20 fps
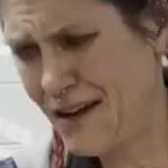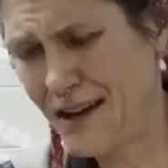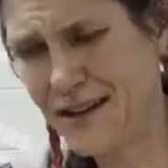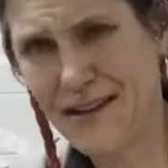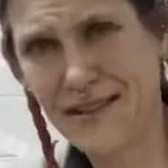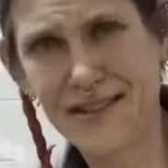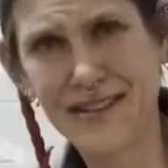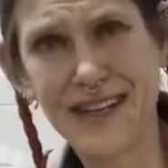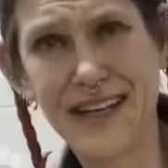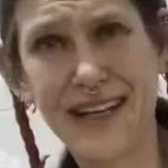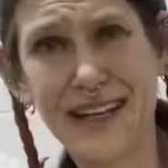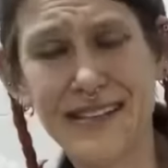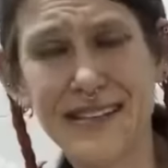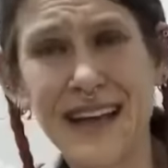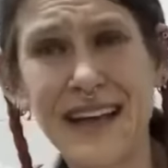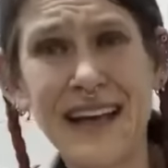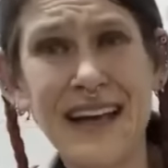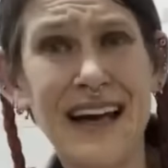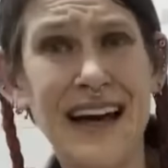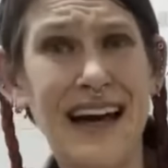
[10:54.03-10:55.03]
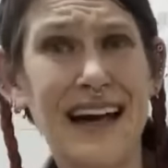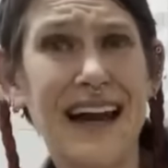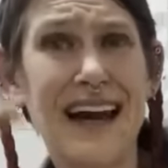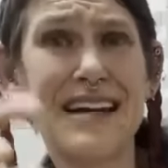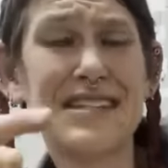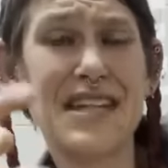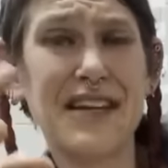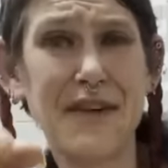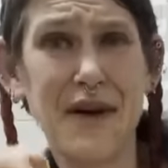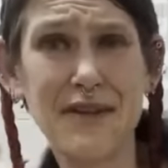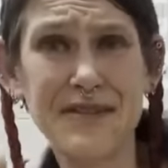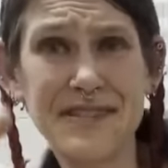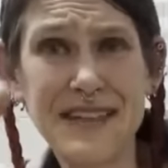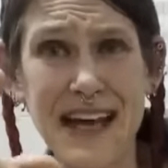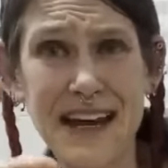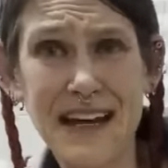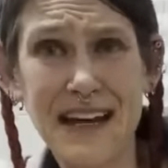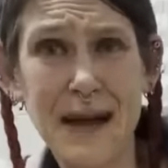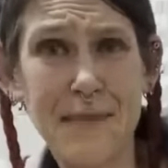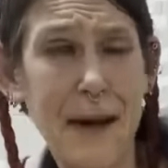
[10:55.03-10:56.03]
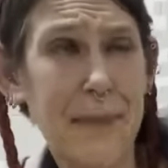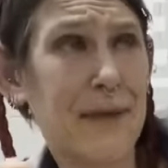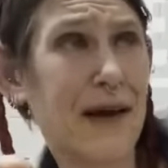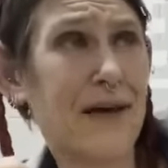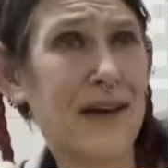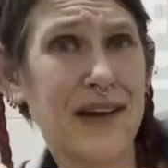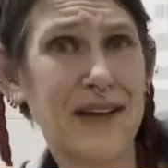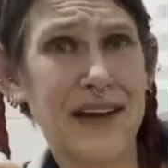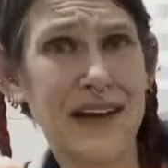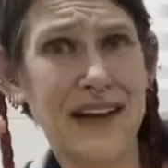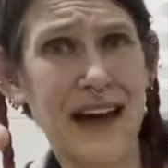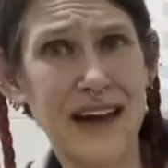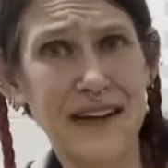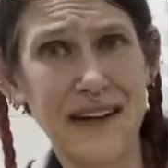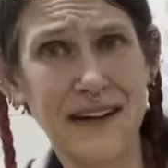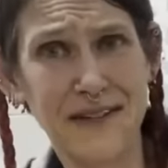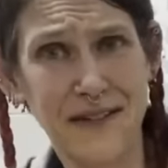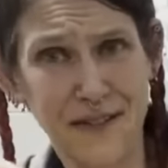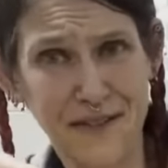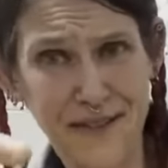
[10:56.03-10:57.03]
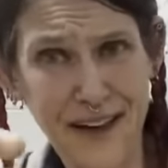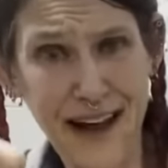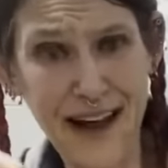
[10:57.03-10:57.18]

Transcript: down under six. Honestly, if I was standing up, I probably could have gotten under